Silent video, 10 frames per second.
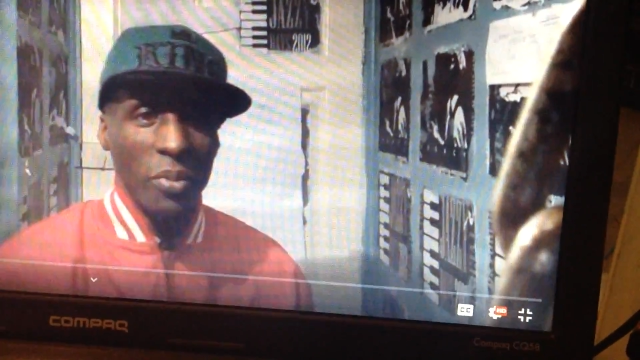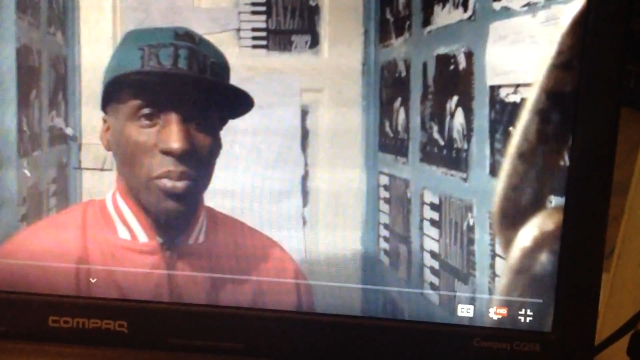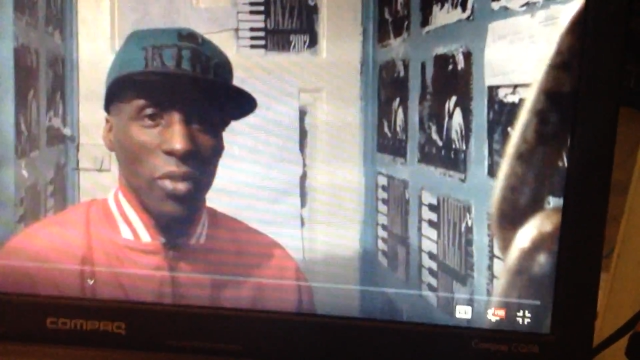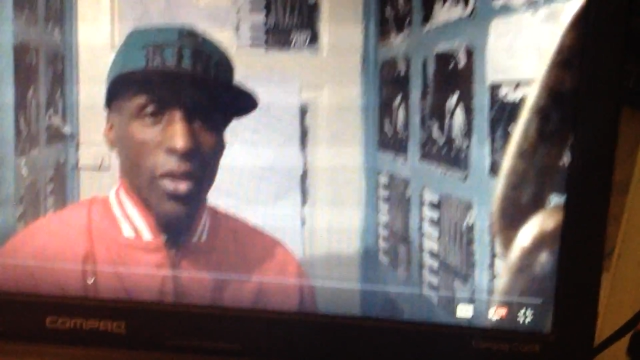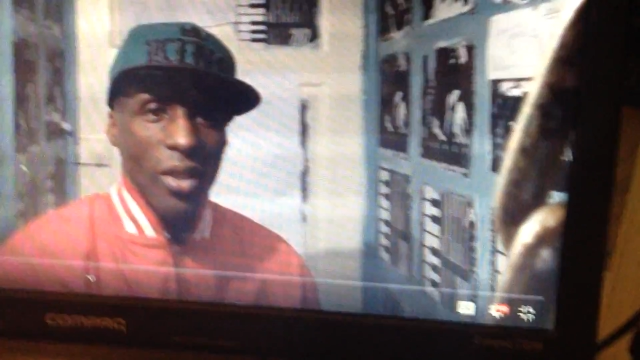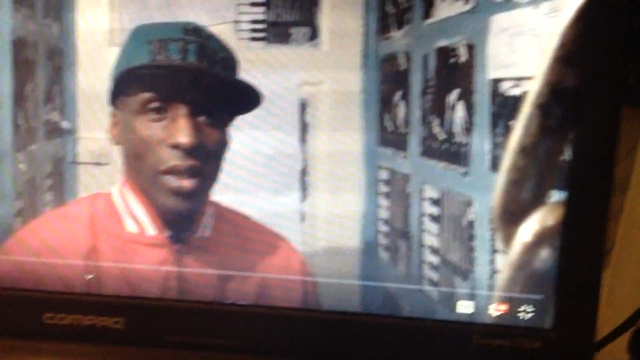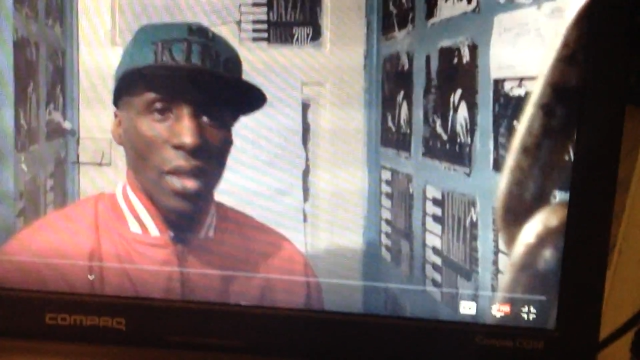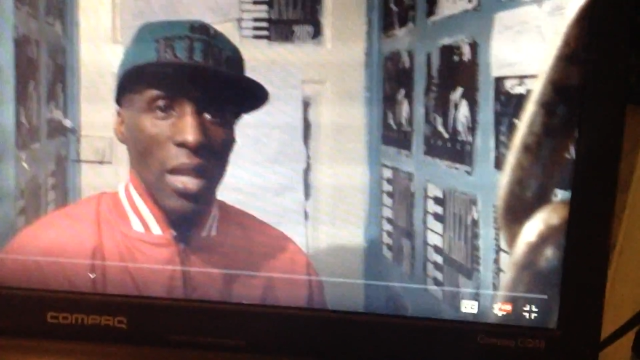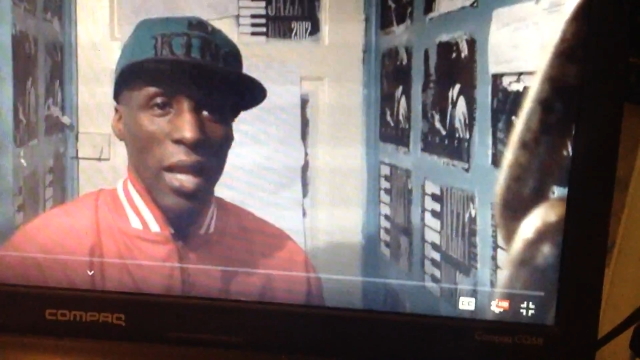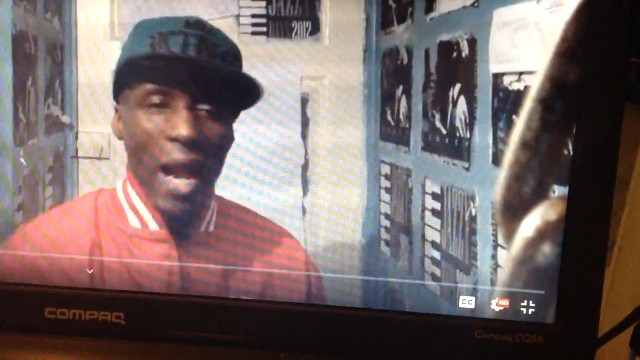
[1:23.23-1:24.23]
That happens
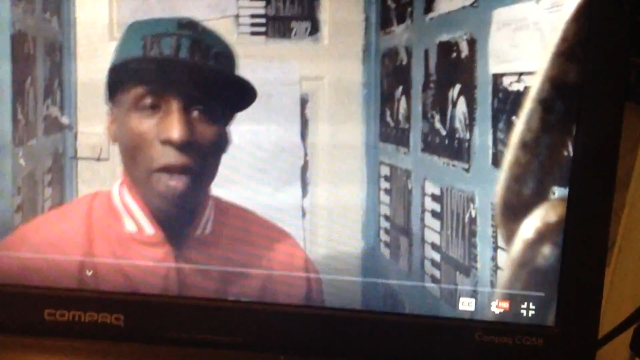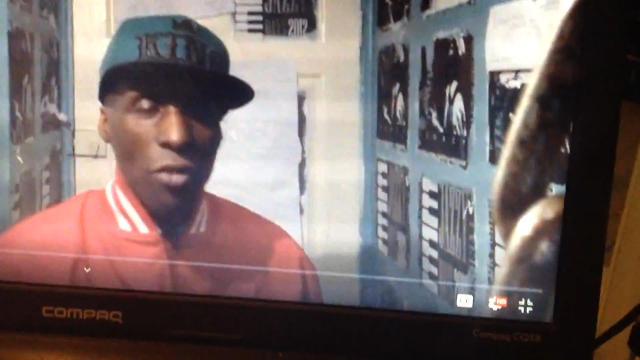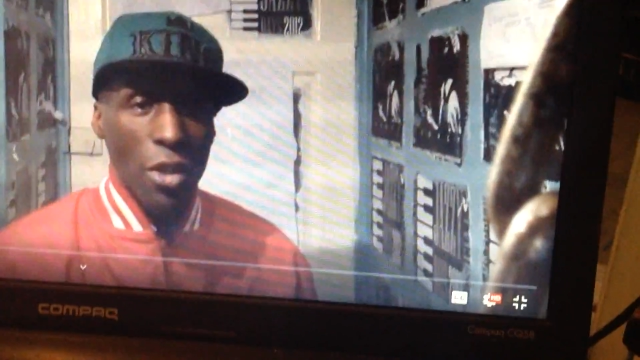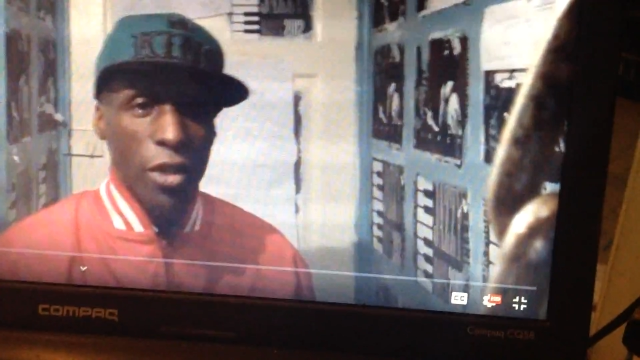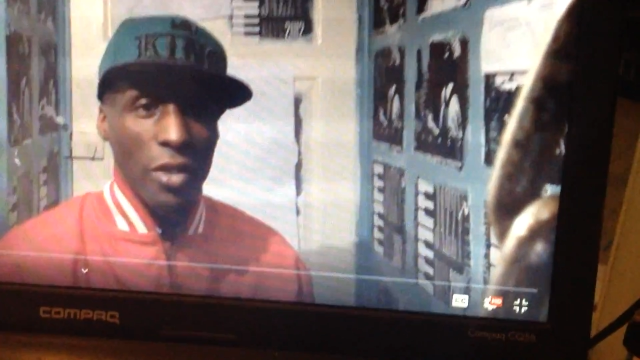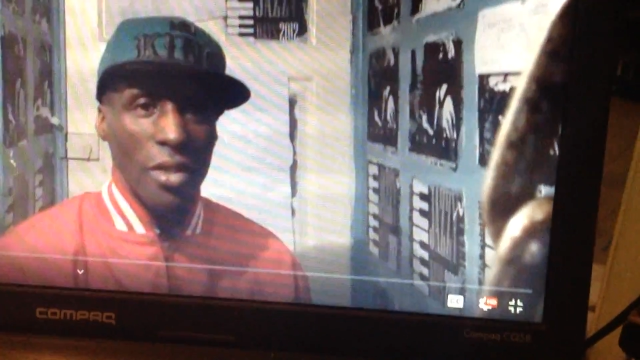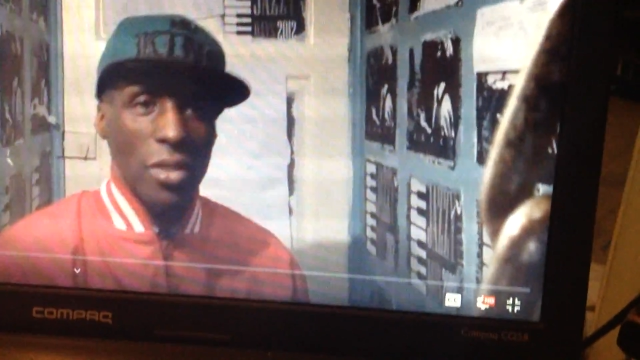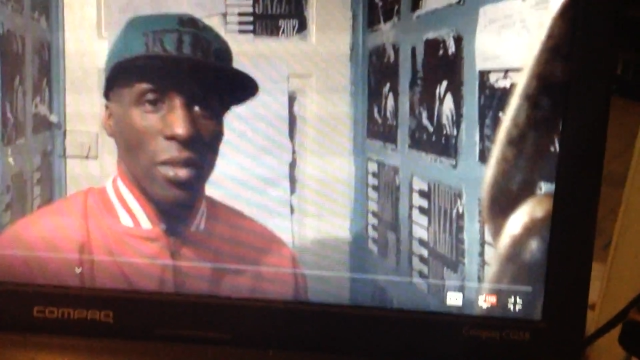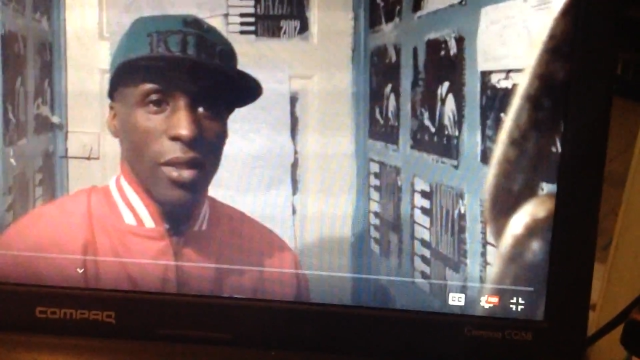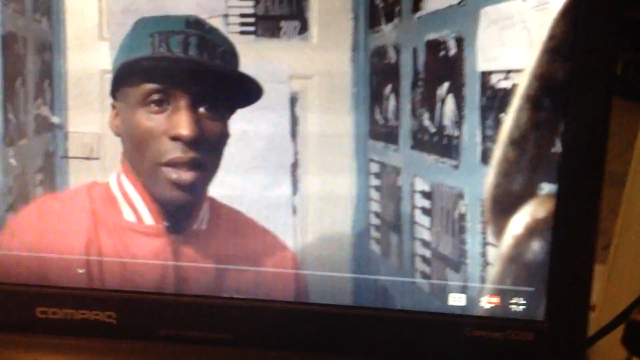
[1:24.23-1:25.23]
because nervousness,
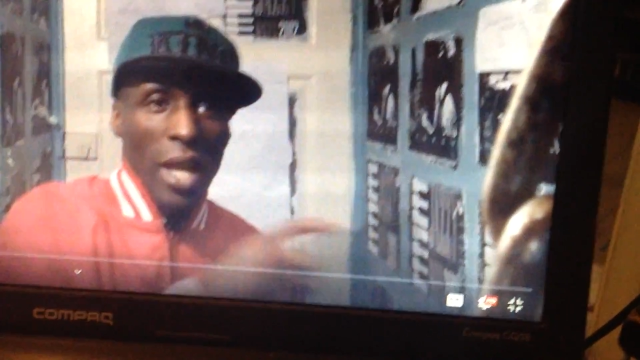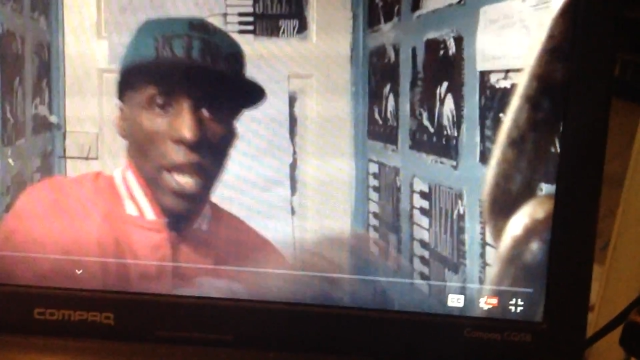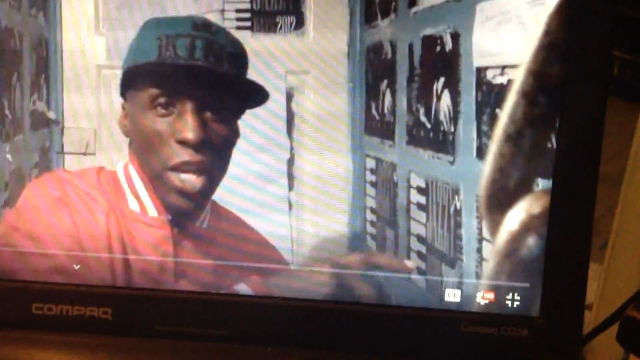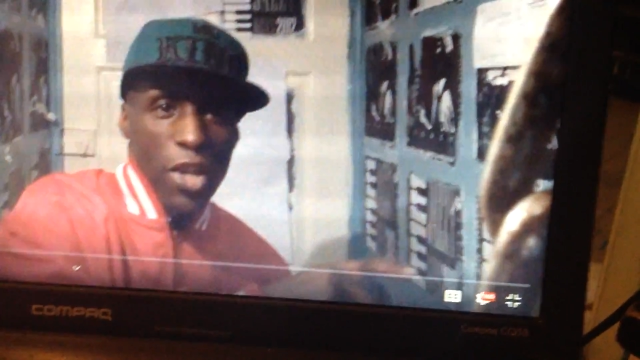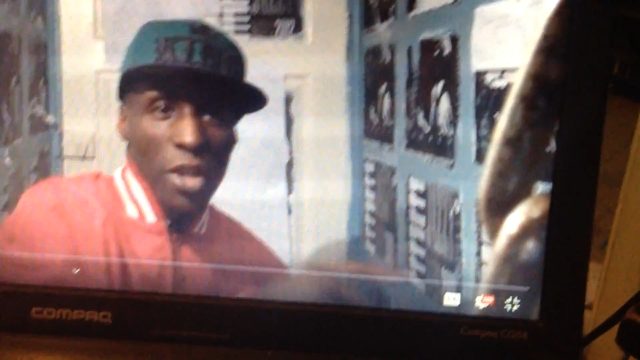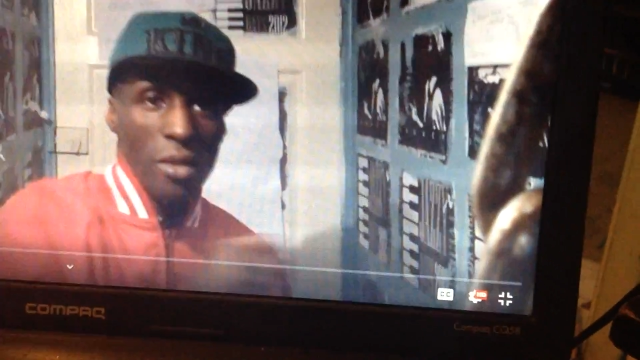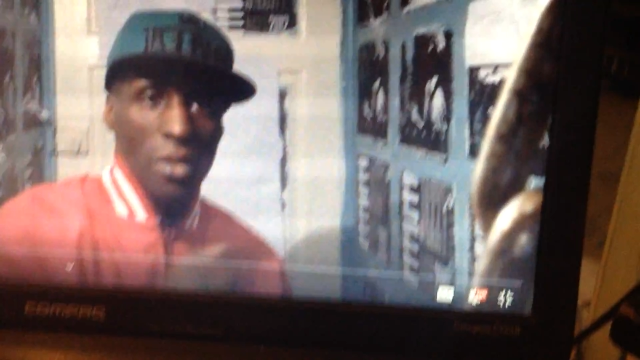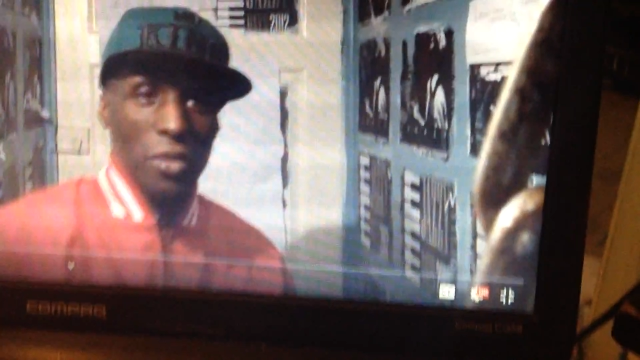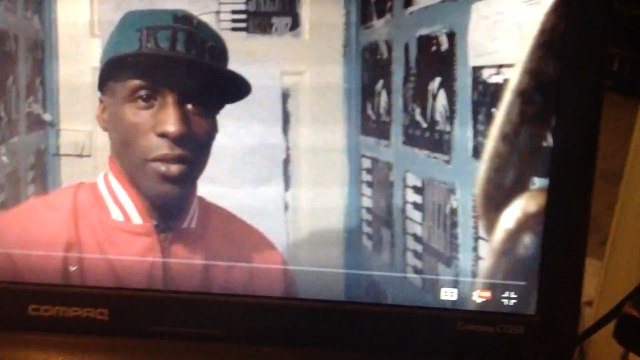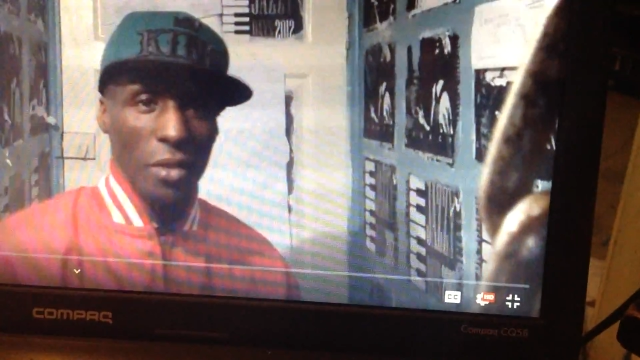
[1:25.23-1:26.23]
because people are not used to
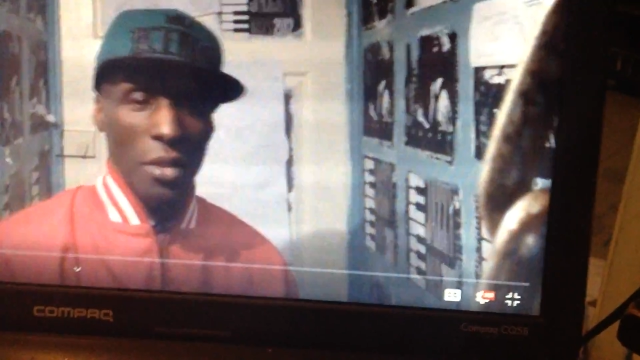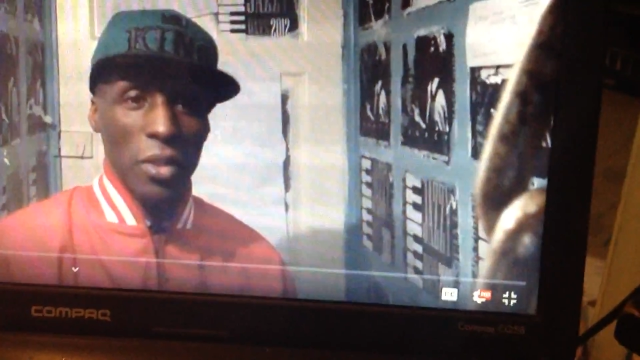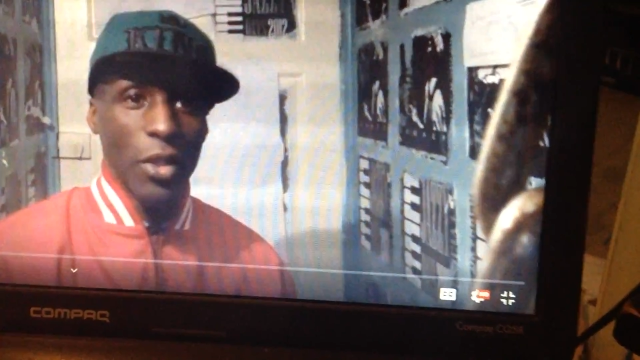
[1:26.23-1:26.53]
doing that.